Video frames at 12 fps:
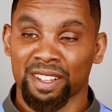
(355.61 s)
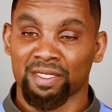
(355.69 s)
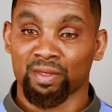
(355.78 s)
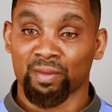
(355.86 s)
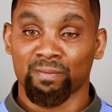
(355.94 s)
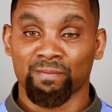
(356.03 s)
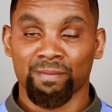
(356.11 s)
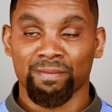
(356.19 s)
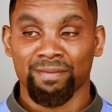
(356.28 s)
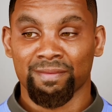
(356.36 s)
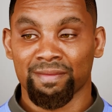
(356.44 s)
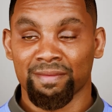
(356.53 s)
So
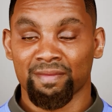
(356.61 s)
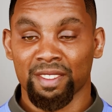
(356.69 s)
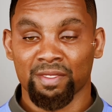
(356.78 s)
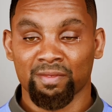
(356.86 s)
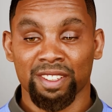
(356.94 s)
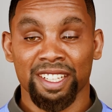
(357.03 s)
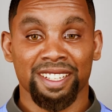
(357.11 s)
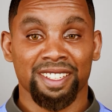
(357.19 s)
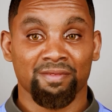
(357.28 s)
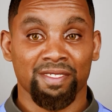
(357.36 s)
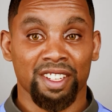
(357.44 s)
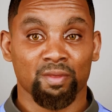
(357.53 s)
First things
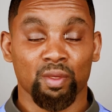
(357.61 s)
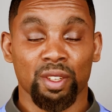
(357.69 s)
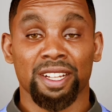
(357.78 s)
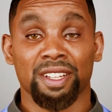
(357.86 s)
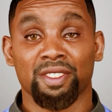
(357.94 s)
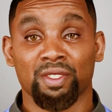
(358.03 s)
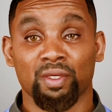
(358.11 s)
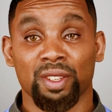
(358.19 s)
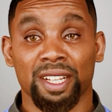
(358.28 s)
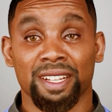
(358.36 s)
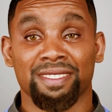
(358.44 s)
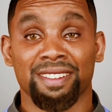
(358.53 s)
first, we're going to
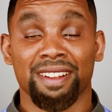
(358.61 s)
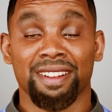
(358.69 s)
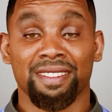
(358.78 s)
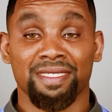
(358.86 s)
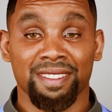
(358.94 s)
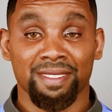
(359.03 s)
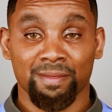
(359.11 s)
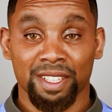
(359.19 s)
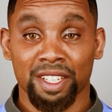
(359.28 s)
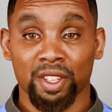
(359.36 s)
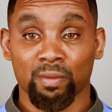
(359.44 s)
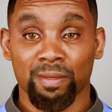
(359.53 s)
disconnect the
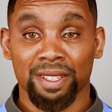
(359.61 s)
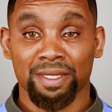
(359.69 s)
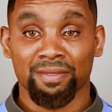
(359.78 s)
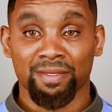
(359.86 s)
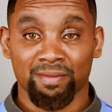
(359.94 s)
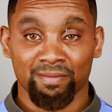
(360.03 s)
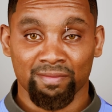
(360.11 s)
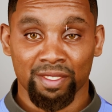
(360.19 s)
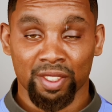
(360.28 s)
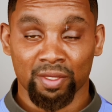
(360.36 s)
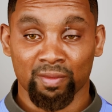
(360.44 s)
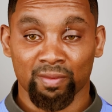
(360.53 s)
MetaHuman
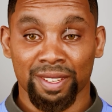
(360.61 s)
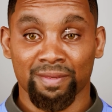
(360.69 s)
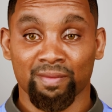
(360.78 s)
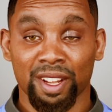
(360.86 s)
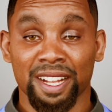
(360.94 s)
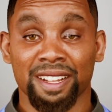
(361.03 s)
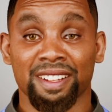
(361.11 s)
video right, right here.